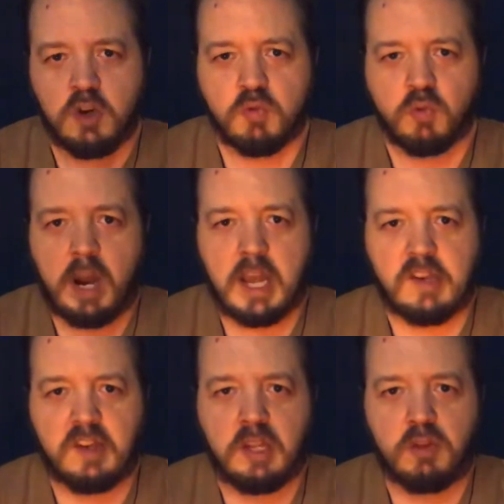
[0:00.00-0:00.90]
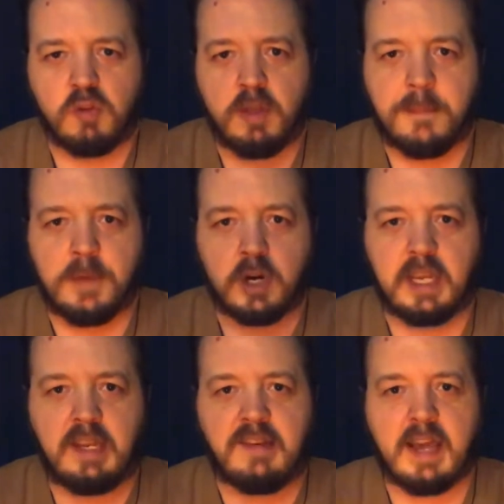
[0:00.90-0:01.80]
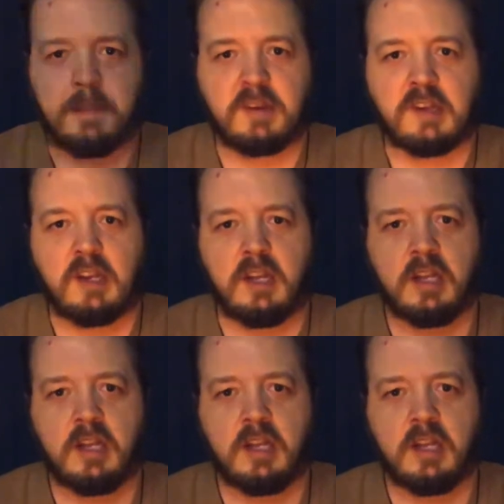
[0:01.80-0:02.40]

Rising through the murky depths,